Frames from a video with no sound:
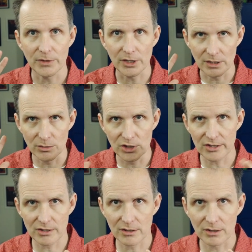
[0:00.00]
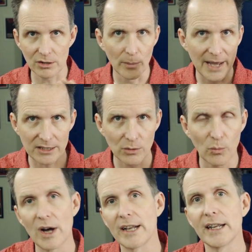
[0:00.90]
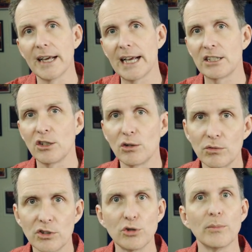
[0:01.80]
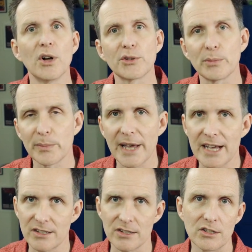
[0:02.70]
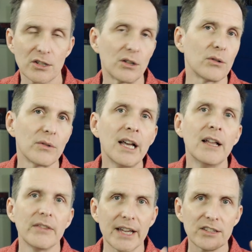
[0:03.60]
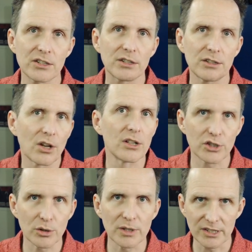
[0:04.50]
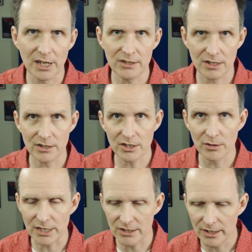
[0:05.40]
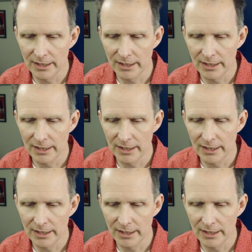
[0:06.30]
You just go back to one and you do multiple passes. So that's called shooting takes in a series.